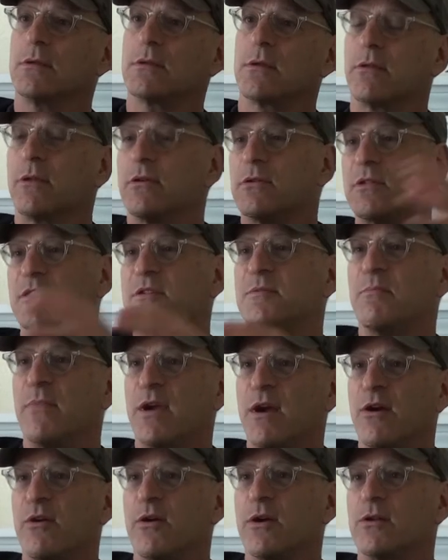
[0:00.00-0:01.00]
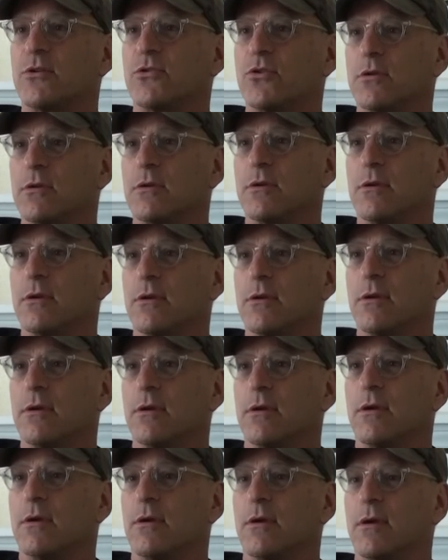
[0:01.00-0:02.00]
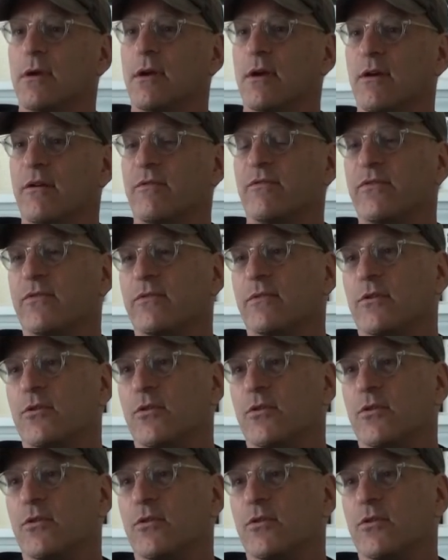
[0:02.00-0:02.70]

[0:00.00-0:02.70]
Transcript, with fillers: So there's this marriage of